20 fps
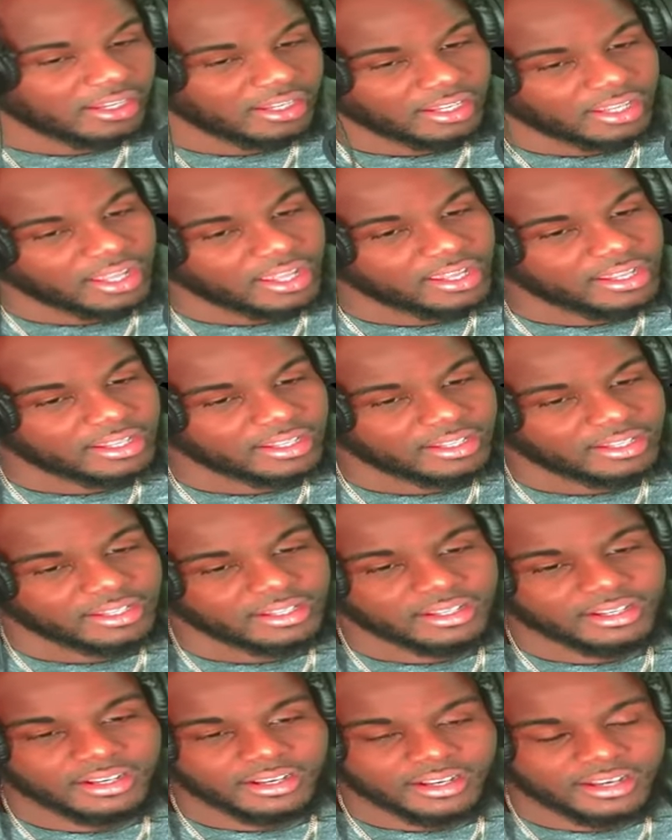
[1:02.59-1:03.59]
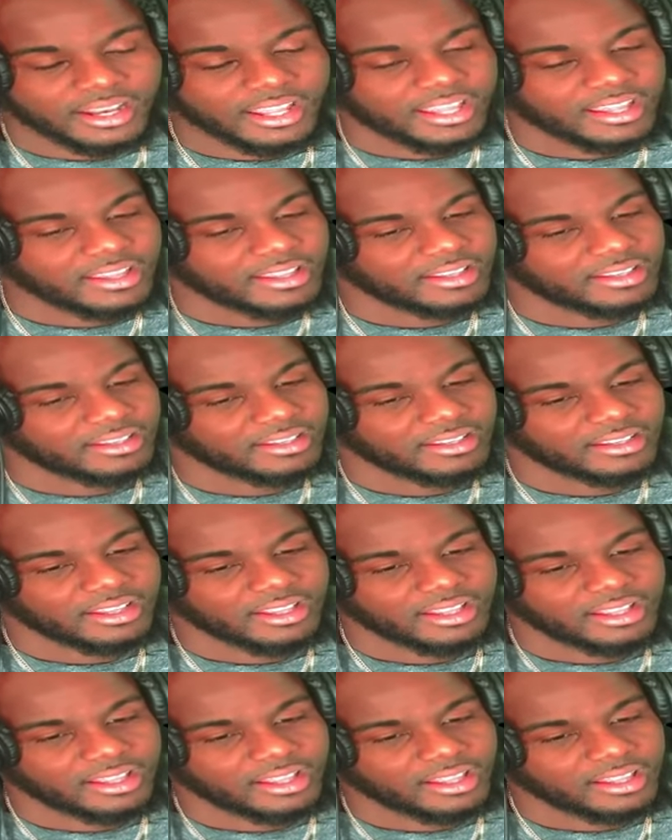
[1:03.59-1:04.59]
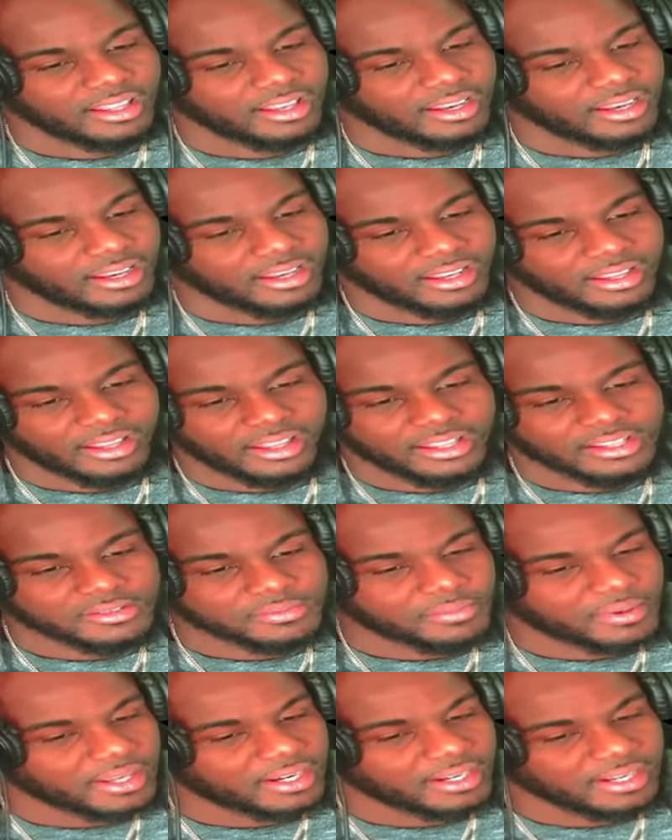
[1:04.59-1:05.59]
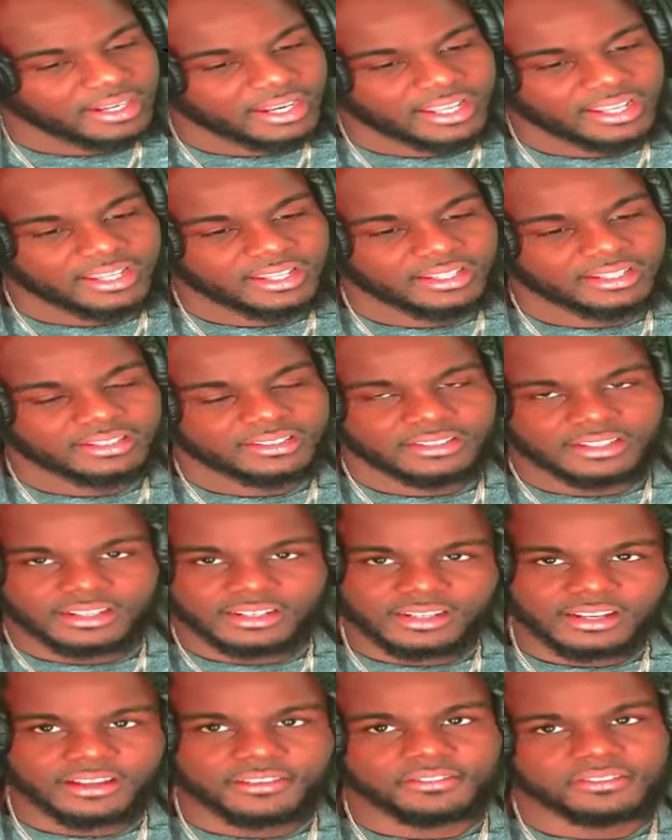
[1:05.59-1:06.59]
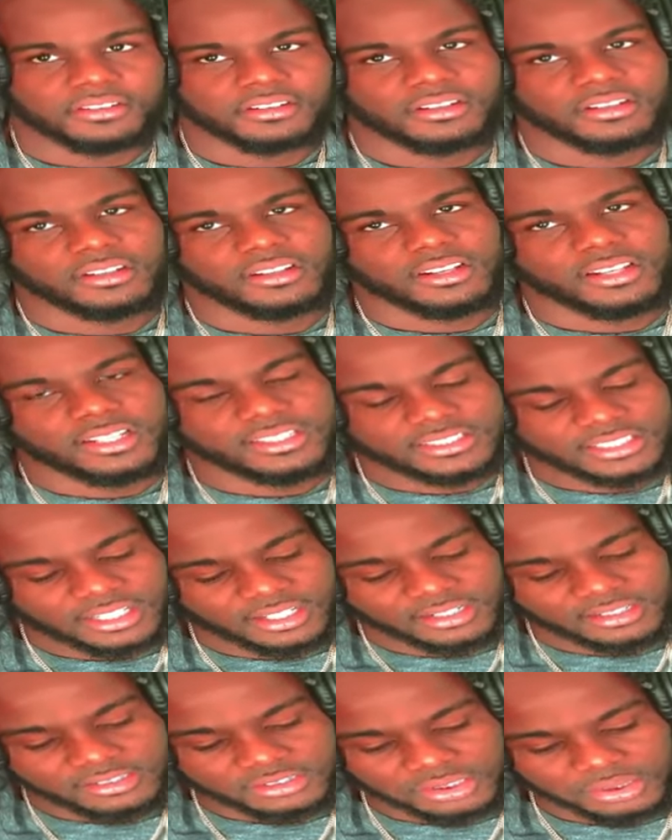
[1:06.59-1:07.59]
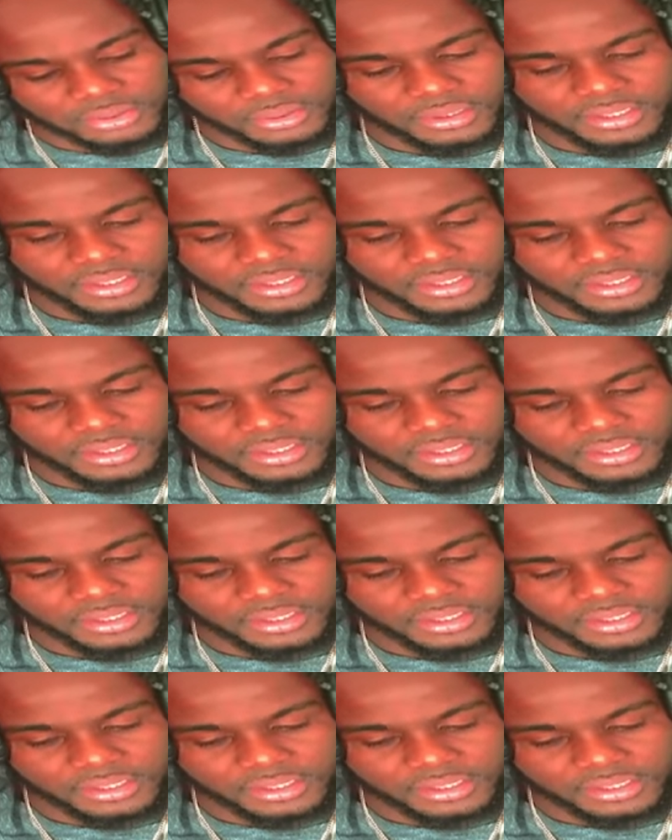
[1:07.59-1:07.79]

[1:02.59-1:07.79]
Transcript: Hey, late. It's better late than never. Let's get into it.